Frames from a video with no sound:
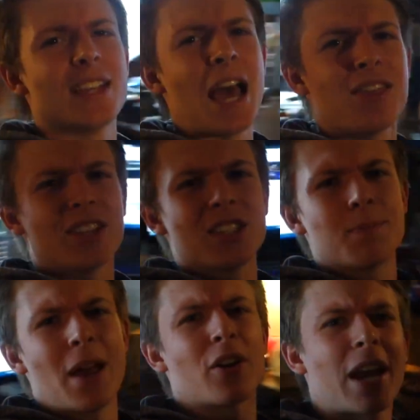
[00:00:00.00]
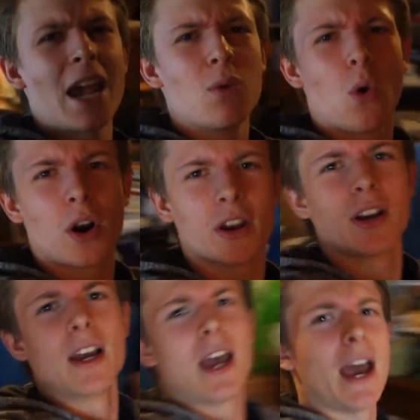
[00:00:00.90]
that, this has been Arcade Warrior.
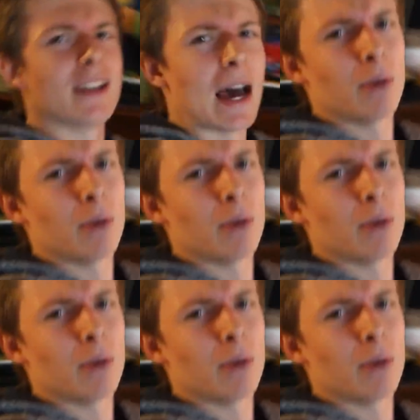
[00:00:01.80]
And I